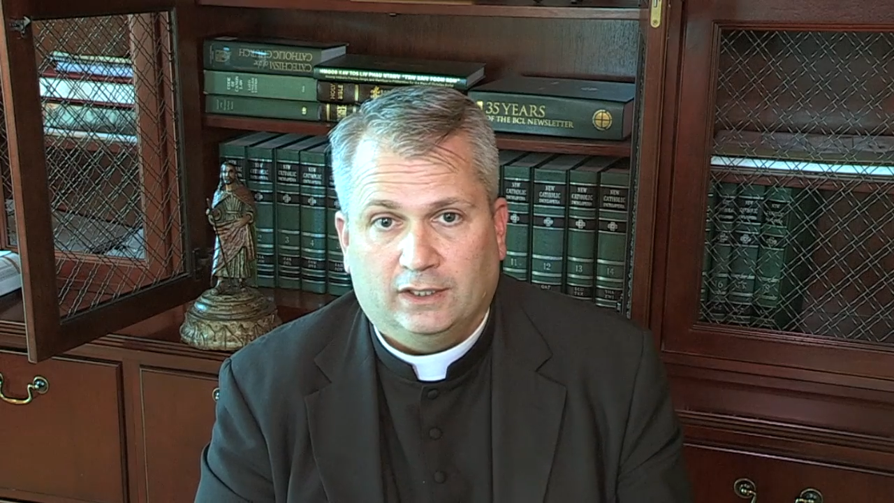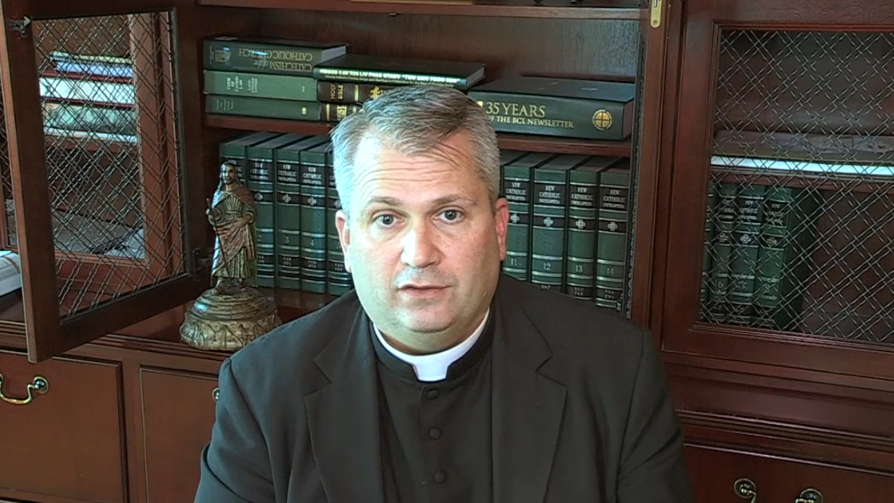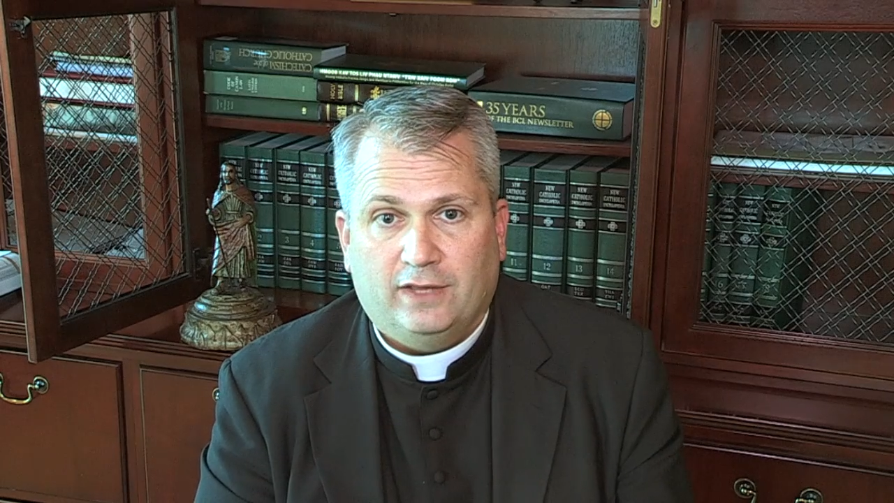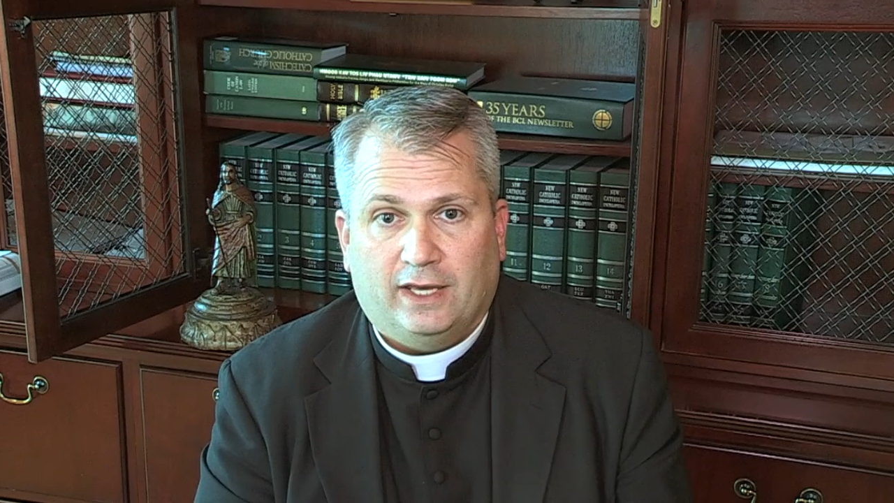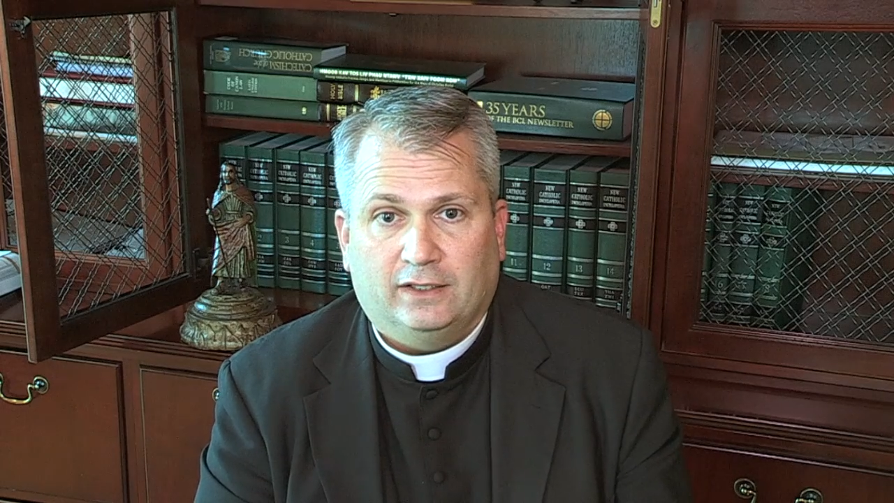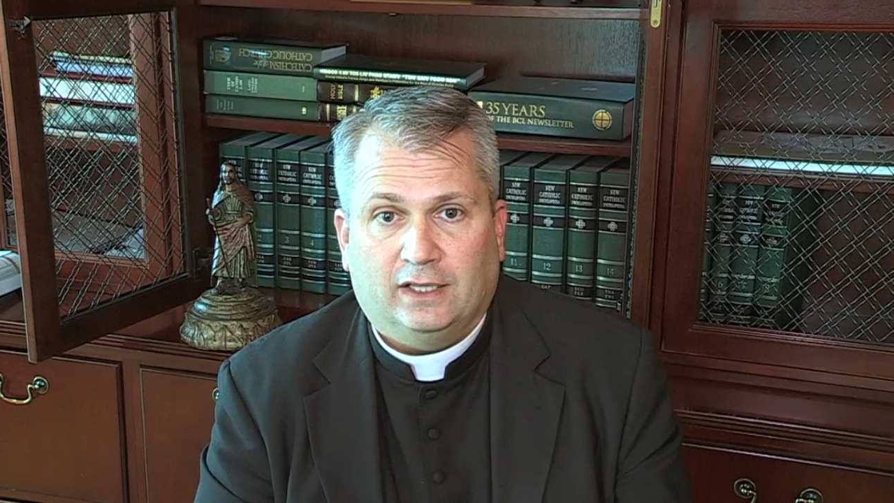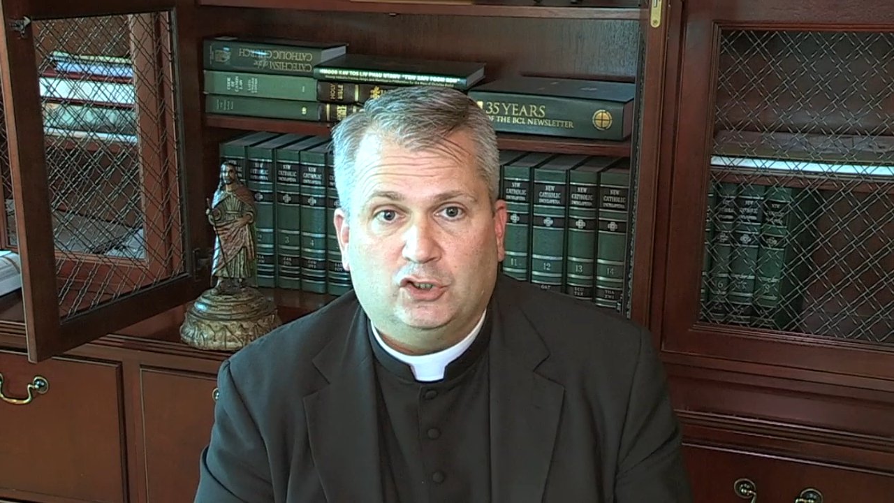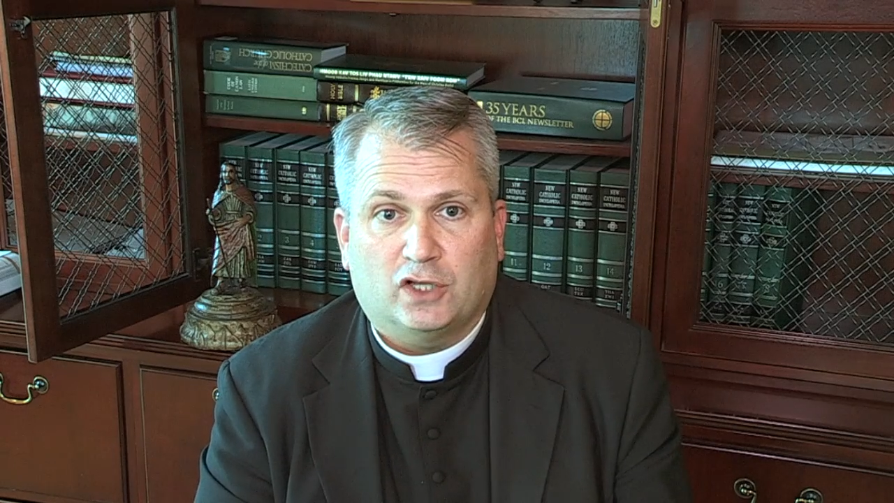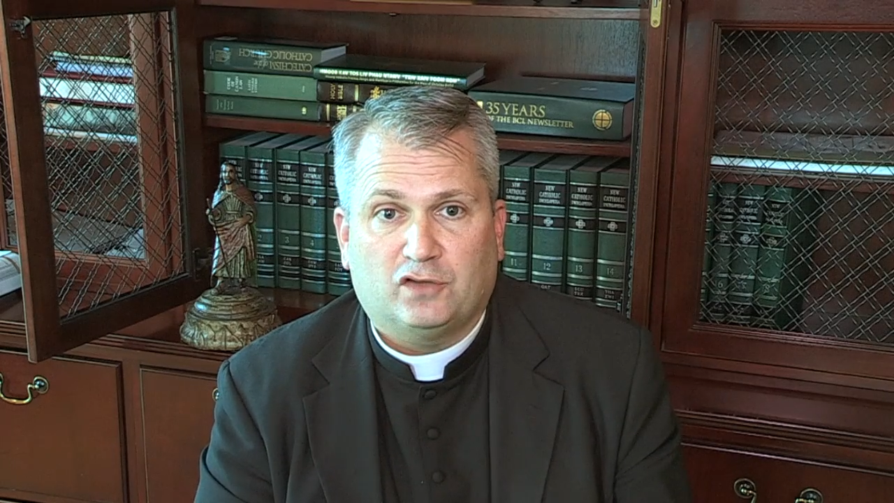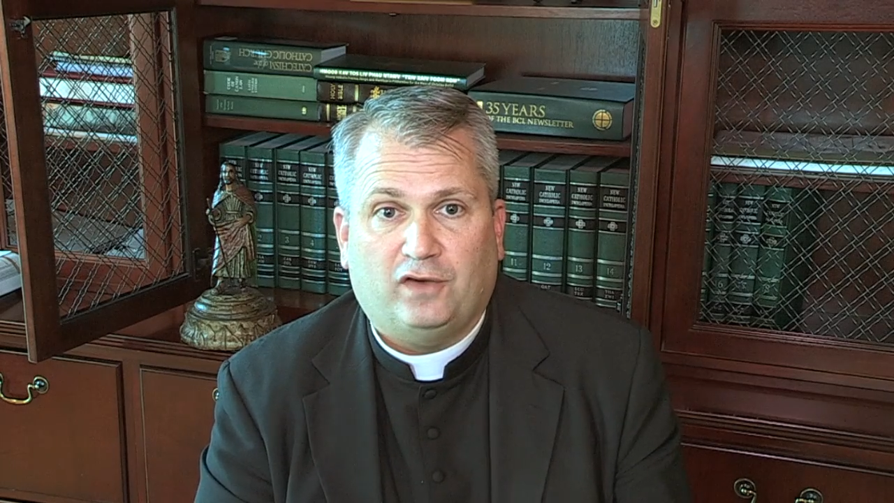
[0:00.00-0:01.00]
than
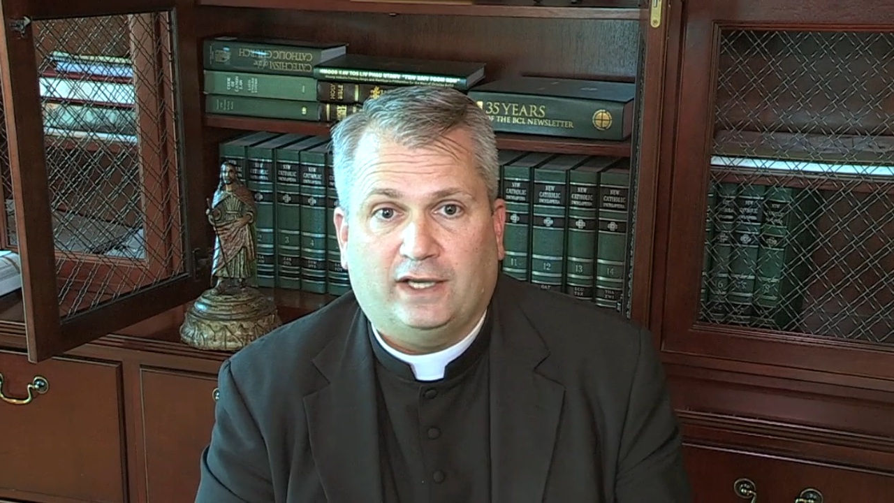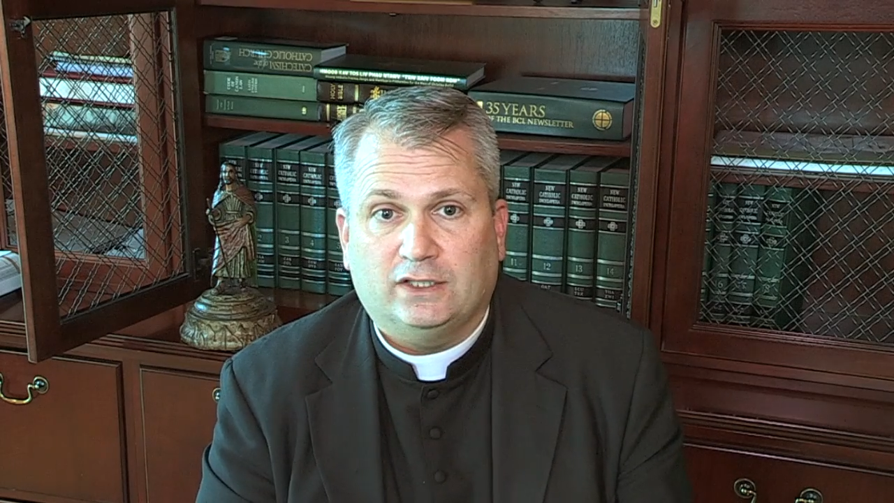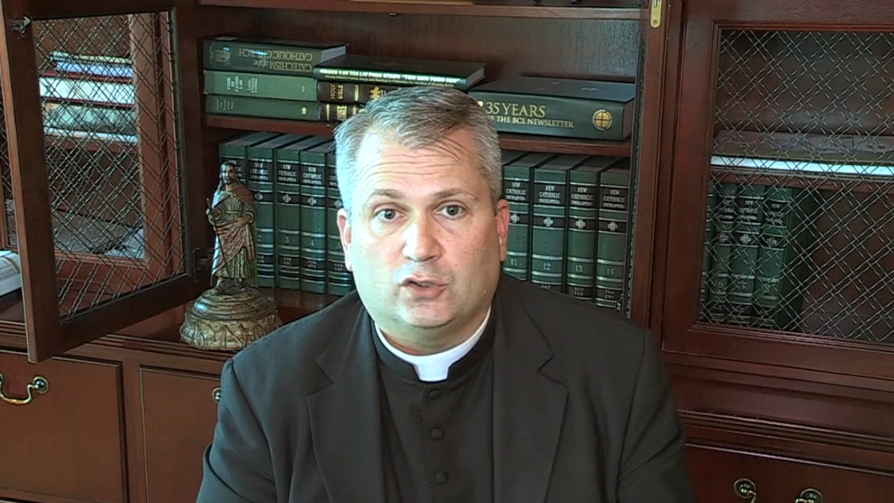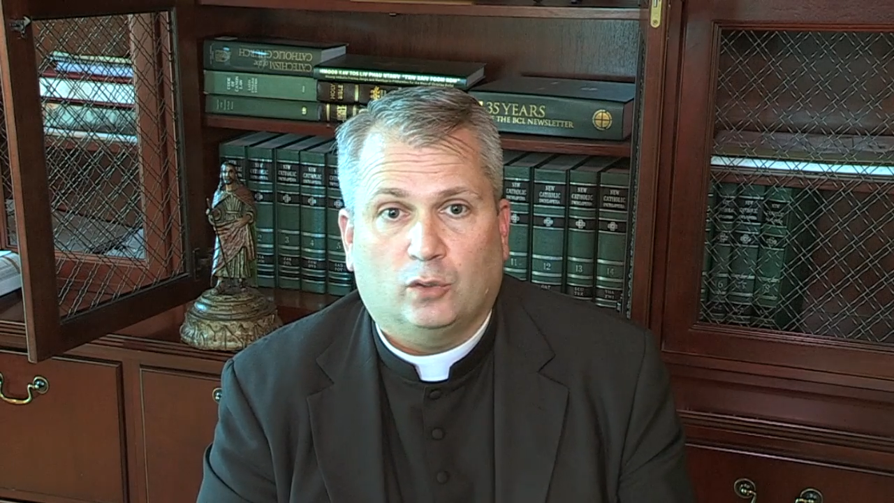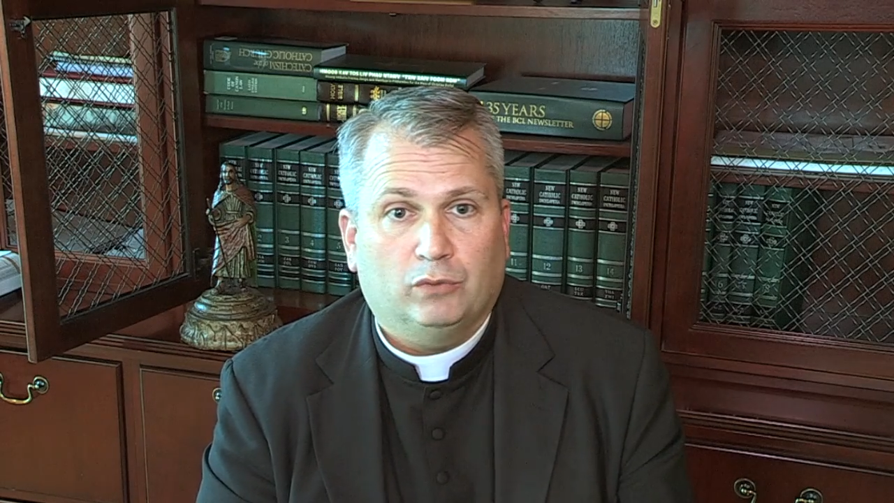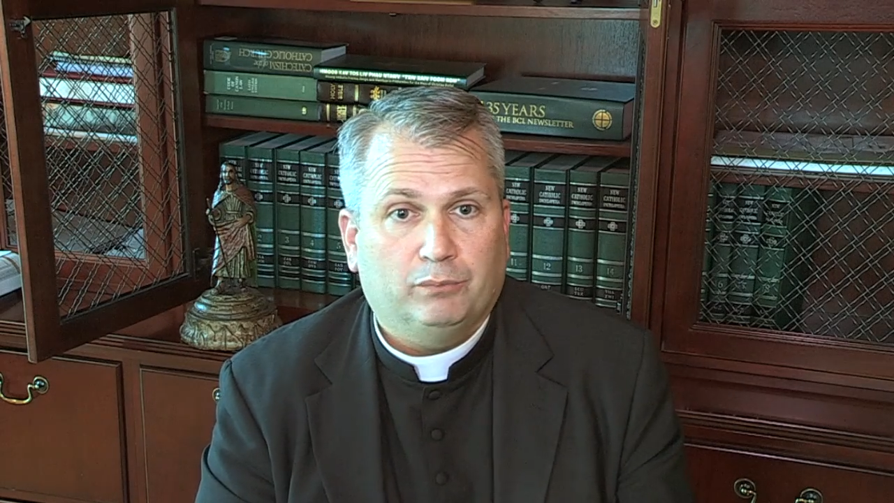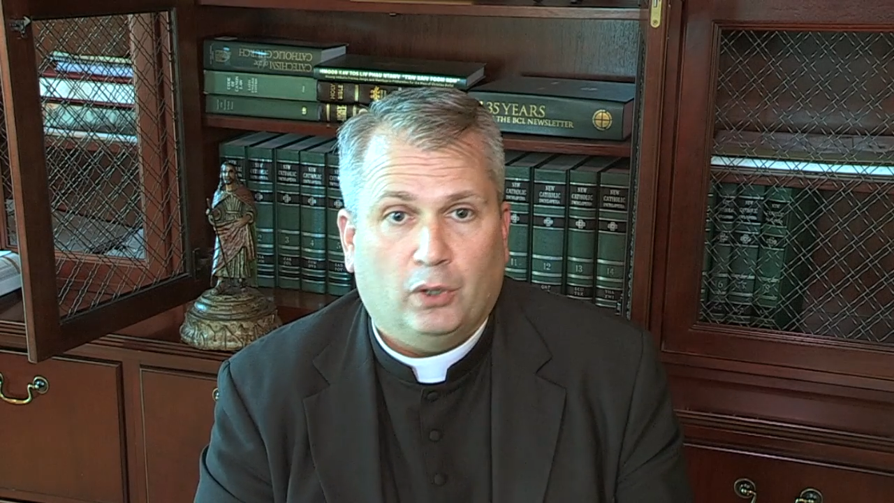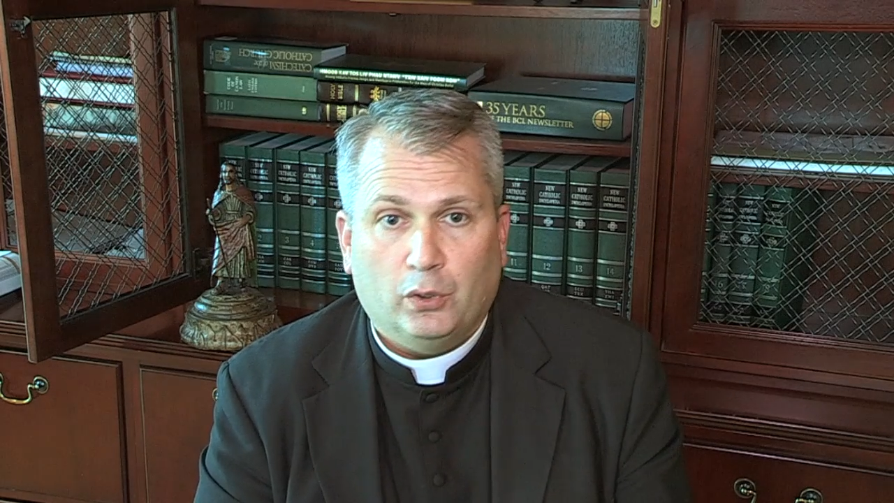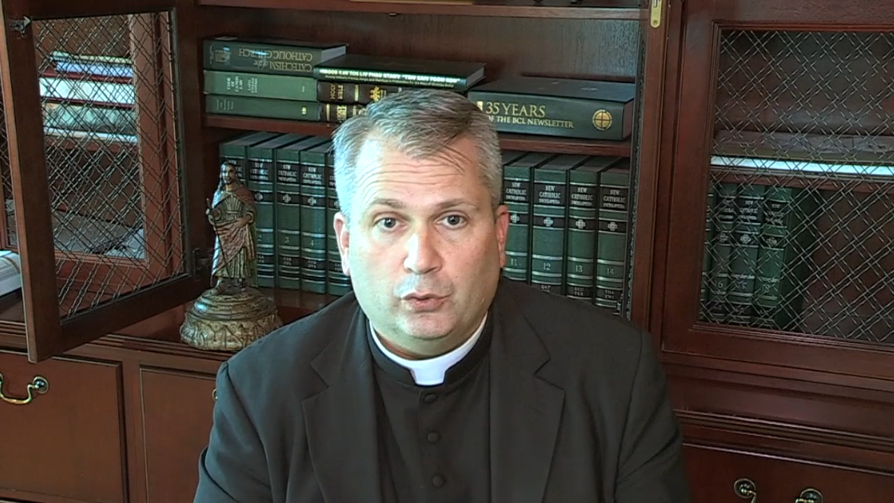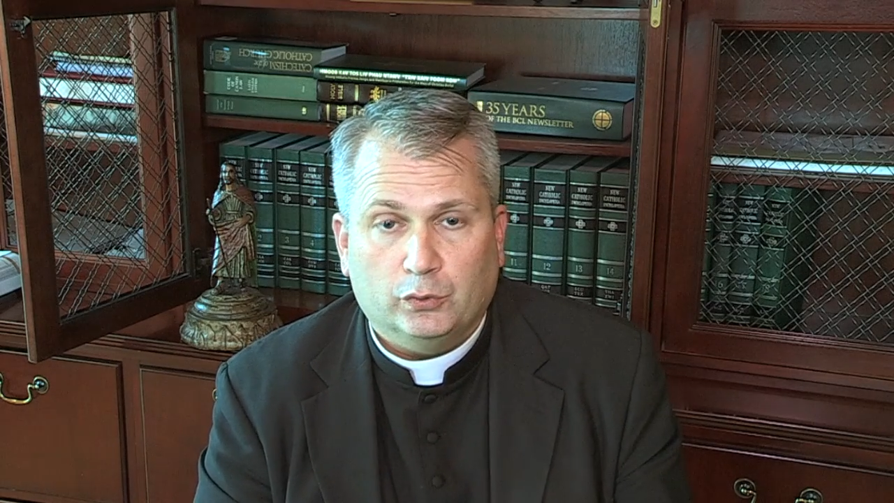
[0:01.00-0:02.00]
just finding some
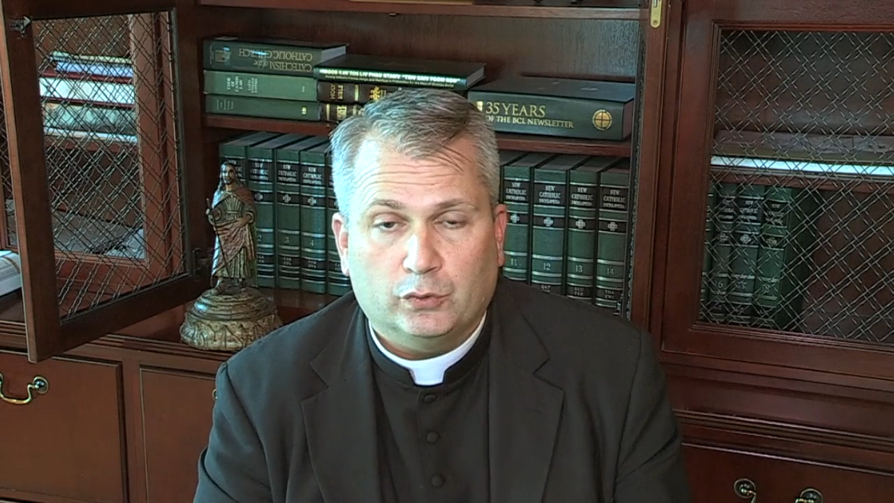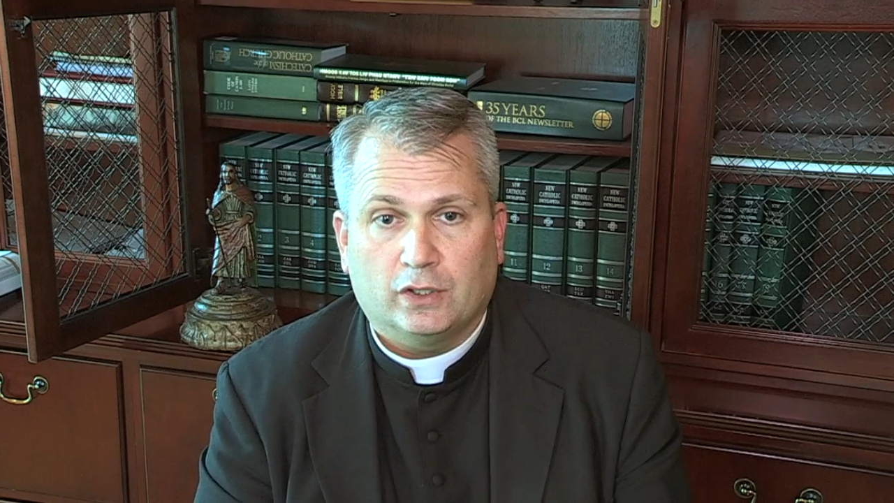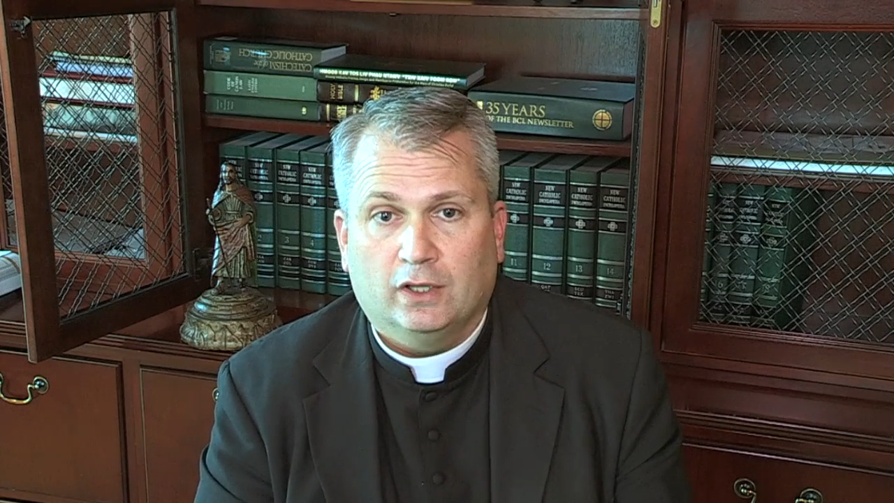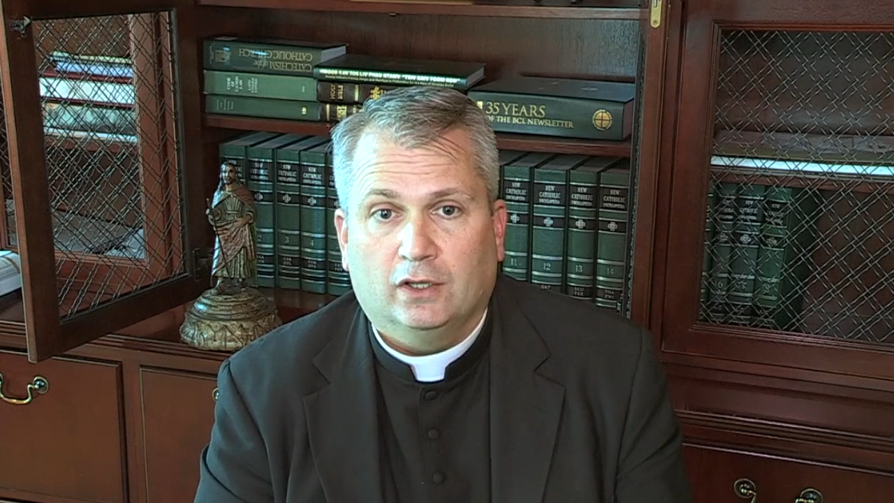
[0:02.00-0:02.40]
repose